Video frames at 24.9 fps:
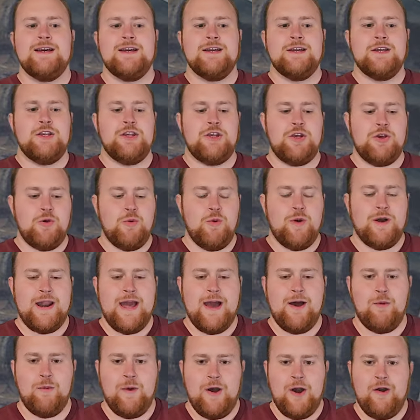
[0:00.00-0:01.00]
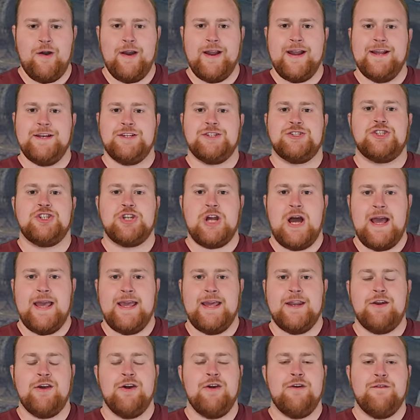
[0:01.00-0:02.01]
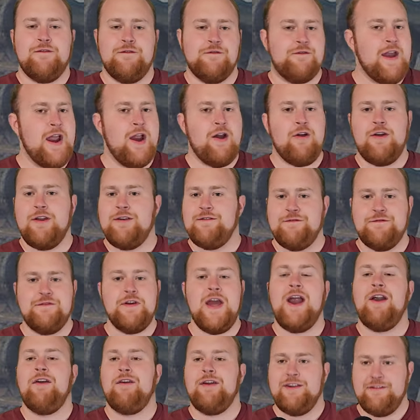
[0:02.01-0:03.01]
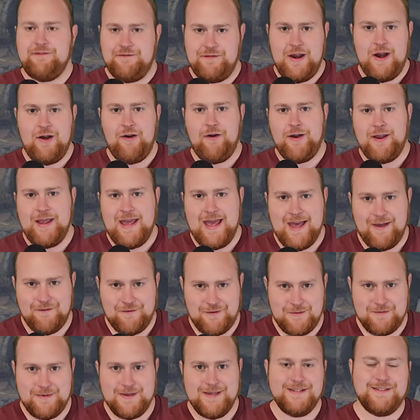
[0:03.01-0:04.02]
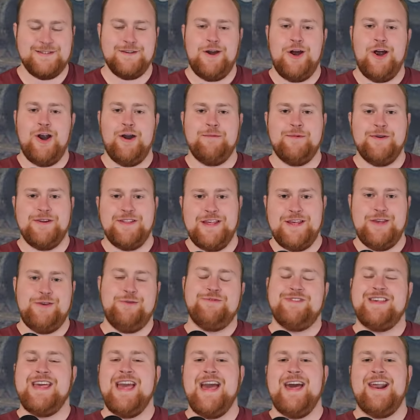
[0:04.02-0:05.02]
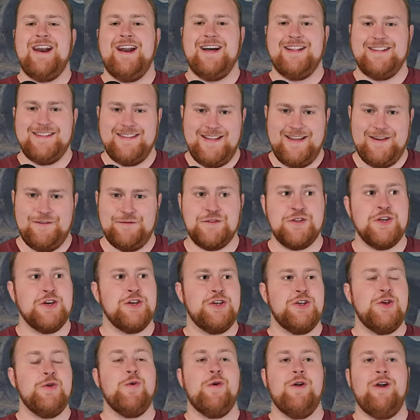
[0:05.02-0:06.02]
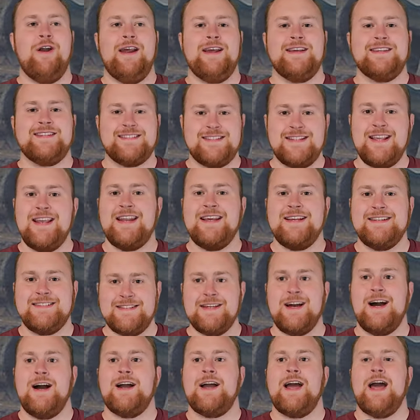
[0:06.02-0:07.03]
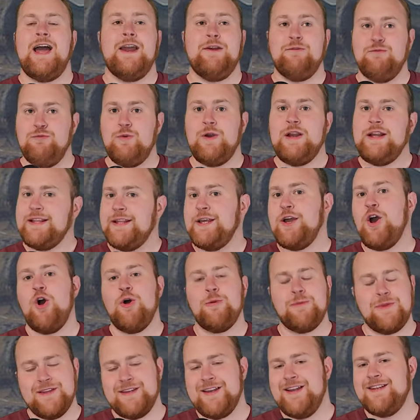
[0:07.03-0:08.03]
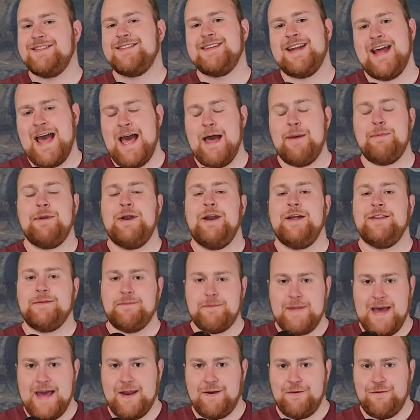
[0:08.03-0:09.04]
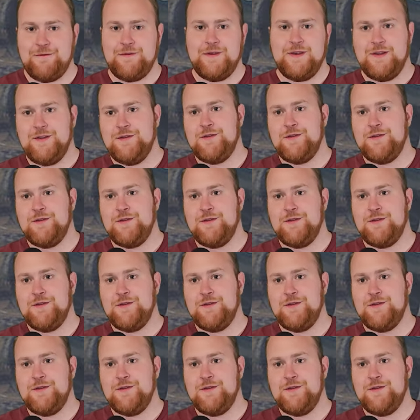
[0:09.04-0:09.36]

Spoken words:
you are now wearing a giant, very, very, very heavy piece of armor that you cannot lift. You are a sitting duck. I really hope that doesn't happen on the battlefield,